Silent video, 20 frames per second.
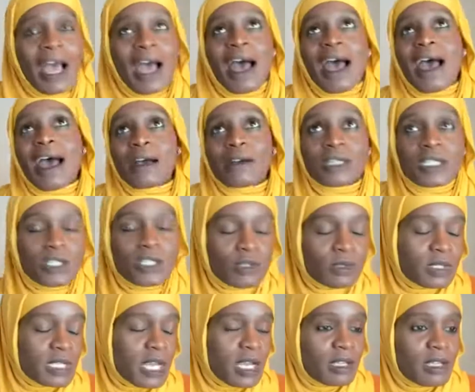How could you
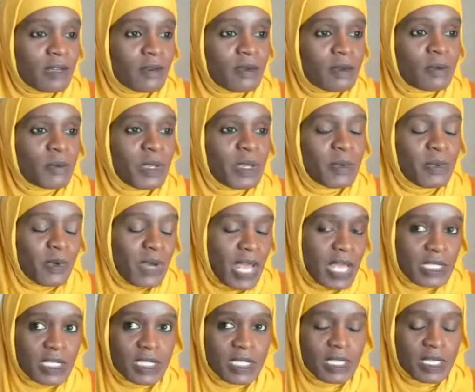tell people
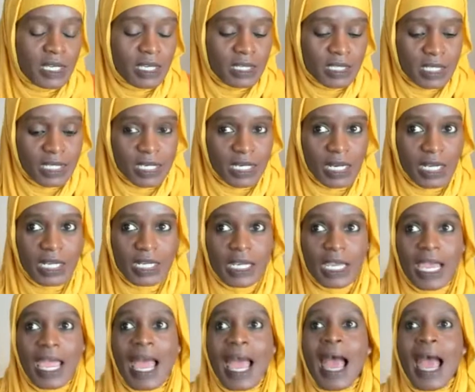not to eat honey?